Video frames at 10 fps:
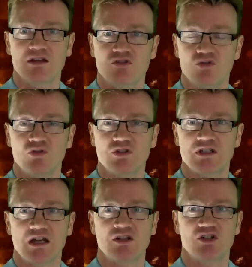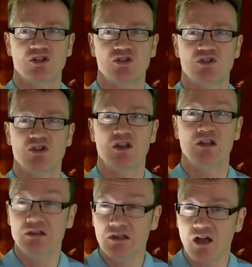It draws attention to the
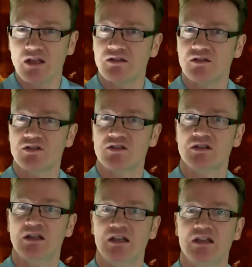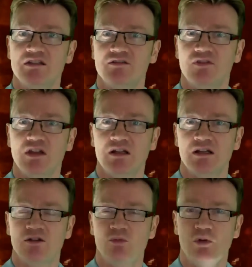lightness he's
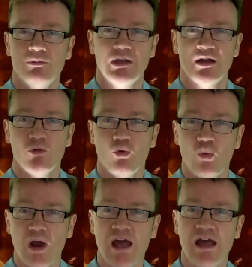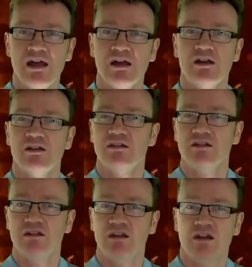feeling, and we become aware
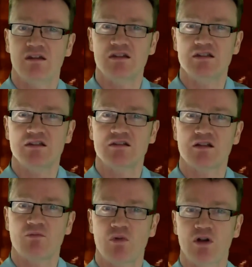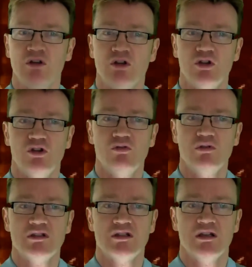that this is someone who
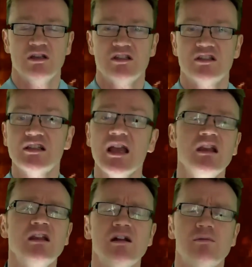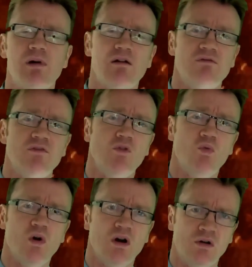is sailing above the
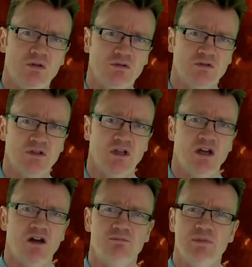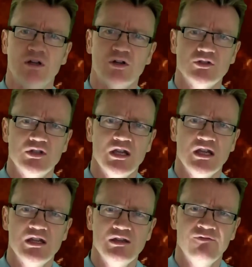world because
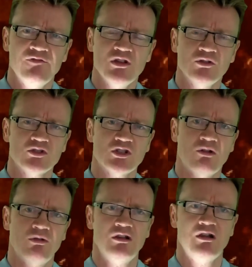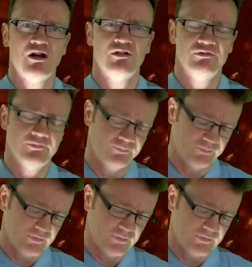he feels so in love.